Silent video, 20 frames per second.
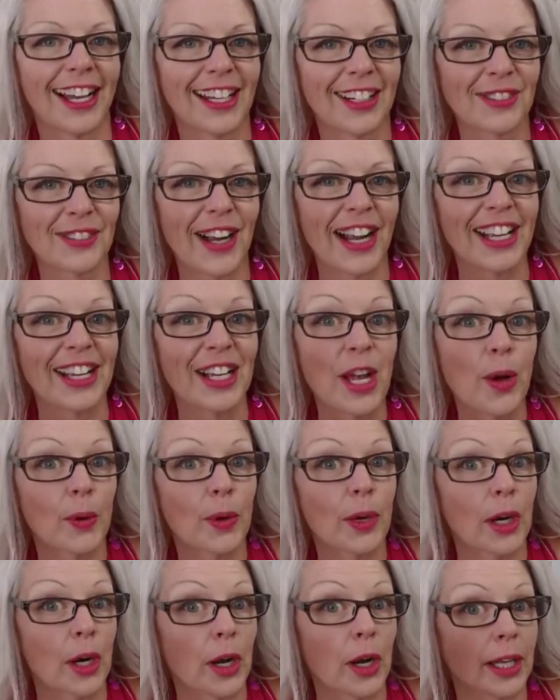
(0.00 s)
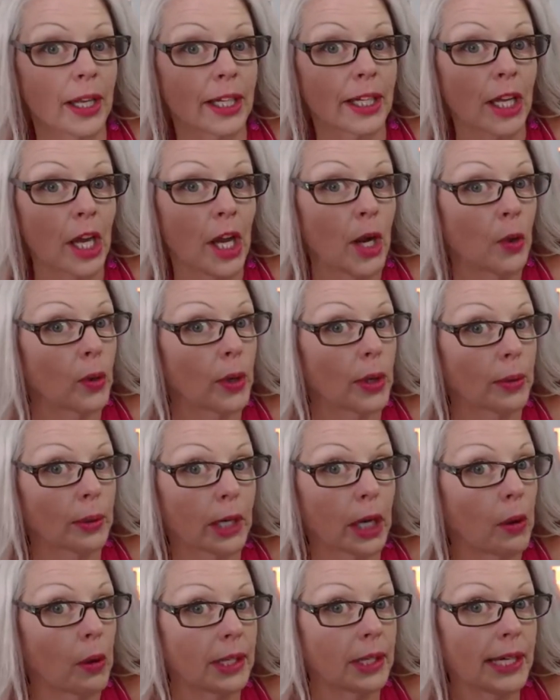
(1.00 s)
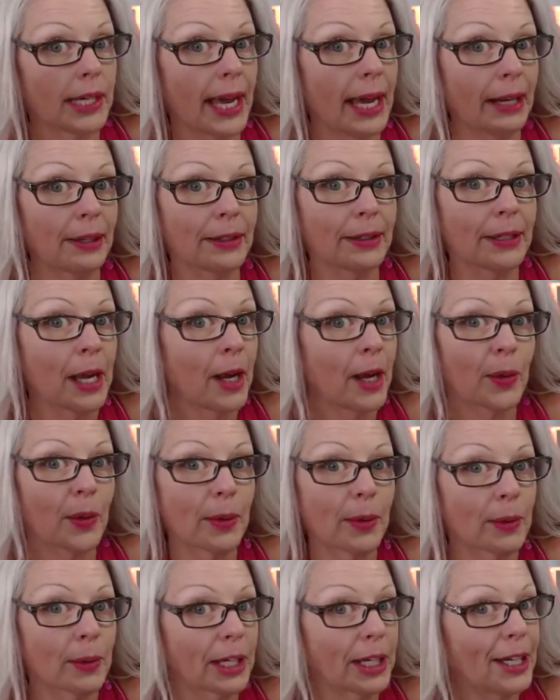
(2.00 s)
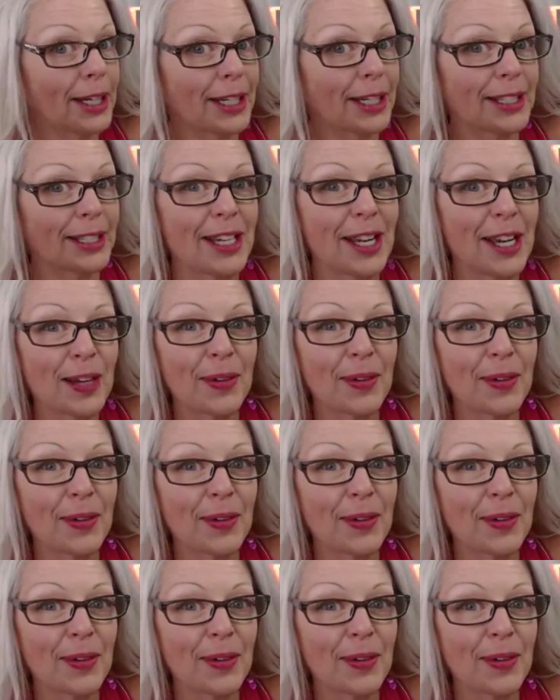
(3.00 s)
Right? We were all like, we were going down. We were good.